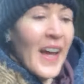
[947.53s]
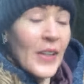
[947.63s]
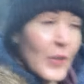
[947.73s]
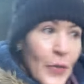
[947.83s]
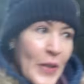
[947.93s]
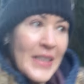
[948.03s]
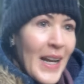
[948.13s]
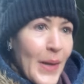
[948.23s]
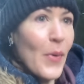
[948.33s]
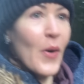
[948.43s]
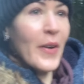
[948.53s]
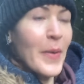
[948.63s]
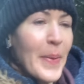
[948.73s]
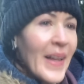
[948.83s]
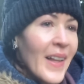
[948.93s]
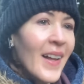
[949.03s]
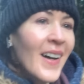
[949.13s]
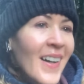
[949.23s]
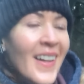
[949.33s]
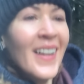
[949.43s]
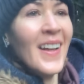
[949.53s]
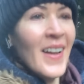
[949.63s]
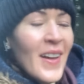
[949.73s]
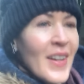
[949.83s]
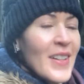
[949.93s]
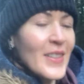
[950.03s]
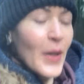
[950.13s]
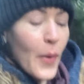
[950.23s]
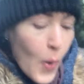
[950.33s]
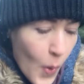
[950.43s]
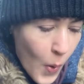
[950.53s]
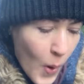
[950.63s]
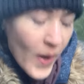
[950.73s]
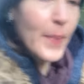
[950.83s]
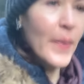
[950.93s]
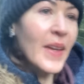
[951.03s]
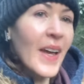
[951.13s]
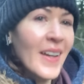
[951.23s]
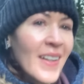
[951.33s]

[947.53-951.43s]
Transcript: I don't know if you can tell I'm walking uphill. So, whew, but yeah.